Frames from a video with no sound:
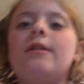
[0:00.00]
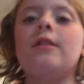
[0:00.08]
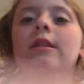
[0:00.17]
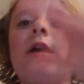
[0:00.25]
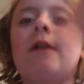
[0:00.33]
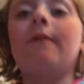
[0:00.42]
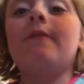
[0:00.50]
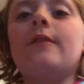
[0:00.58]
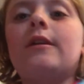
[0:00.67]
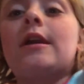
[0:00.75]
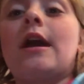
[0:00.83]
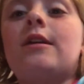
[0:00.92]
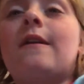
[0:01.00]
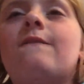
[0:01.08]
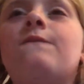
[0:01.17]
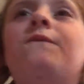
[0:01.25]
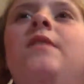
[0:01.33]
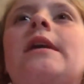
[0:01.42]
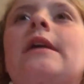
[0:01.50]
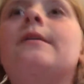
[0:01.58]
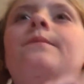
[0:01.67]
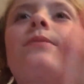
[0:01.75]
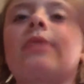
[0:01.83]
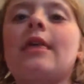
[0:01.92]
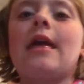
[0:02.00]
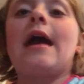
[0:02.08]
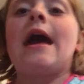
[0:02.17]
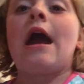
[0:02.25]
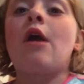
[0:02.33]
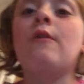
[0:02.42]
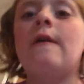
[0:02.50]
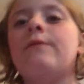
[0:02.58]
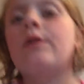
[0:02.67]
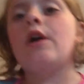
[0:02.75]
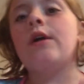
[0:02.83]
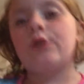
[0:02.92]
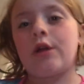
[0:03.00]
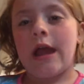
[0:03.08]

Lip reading: like, get your feet out of the other